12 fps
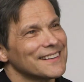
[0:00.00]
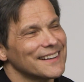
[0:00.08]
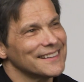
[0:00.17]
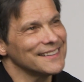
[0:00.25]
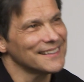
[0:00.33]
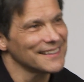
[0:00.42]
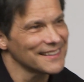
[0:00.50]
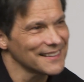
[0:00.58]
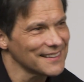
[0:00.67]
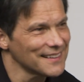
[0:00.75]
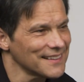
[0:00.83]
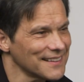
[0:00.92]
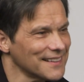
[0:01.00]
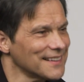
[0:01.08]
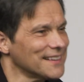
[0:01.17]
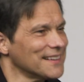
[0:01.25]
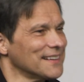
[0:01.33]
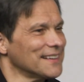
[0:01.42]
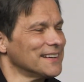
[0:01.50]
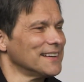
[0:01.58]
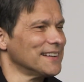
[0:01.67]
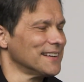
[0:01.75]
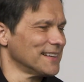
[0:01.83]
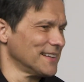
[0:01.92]

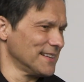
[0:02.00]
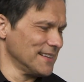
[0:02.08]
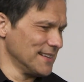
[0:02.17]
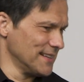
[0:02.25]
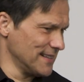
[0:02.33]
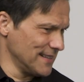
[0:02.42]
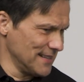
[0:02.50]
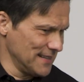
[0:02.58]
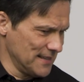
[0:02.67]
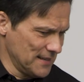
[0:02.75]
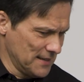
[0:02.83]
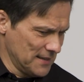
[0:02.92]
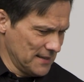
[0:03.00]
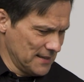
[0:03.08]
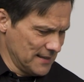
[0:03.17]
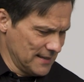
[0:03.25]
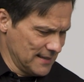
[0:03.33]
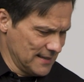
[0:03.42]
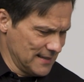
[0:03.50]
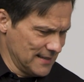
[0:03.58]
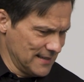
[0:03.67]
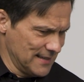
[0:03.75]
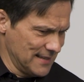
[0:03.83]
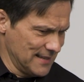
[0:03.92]

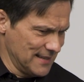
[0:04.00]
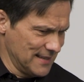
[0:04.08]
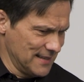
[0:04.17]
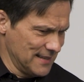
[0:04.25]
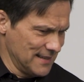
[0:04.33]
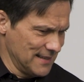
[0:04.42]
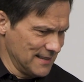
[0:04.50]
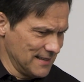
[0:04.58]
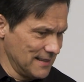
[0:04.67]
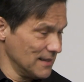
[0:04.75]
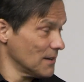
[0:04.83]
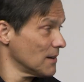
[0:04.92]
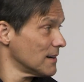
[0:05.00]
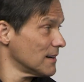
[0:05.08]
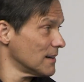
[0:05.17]
This person isn't speaking.